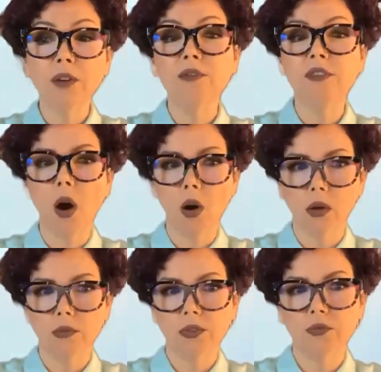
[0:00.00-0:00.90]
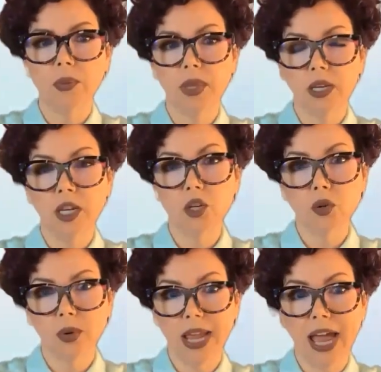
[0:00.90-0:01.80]
evolved from the
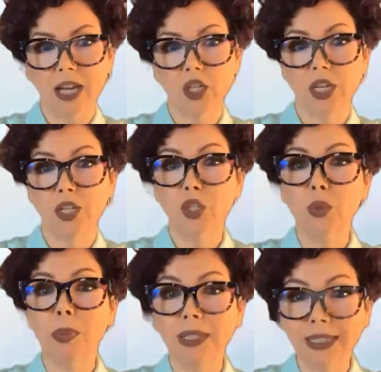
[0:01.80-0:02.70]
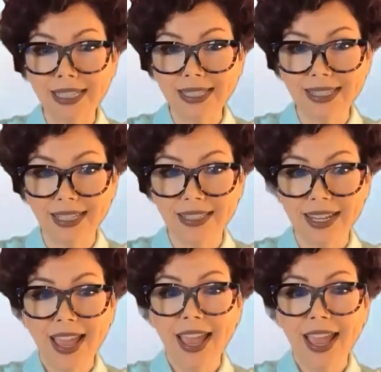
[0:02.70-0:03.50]
initial reaction to police it